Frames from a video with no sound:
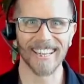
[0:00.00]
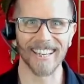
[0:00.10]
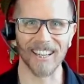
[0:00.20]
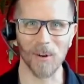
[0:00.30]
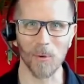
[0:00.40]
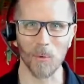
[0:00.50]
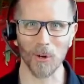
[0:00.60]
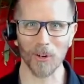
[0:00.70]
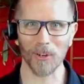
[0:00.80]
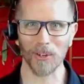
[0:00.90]
Hello
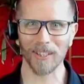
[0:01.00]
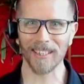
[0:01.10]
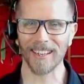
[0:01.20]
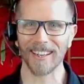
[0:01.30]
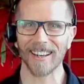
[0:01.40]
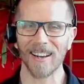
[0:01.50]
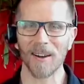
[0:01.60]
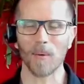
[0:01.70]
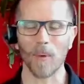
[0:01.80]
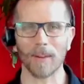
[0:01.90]
world,
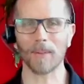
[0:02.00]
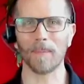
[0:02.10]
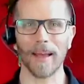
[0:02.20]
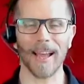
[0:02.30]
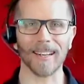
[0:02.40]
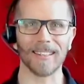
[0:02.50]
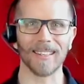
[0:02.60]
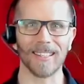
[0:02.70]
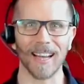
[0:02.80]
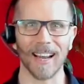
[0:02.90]
welcome back to
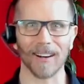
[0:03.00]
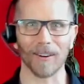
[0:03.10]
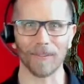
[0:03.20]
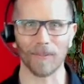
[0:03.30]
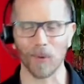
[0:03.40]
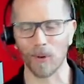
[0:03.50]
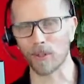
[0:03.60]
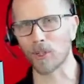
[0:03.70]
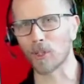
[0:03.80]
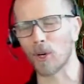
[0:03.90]
the Tiger
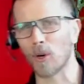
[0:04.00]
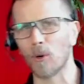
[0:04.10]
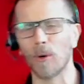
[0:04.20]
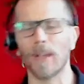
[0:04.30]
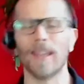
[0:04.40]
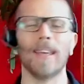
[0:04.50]
Forge Show.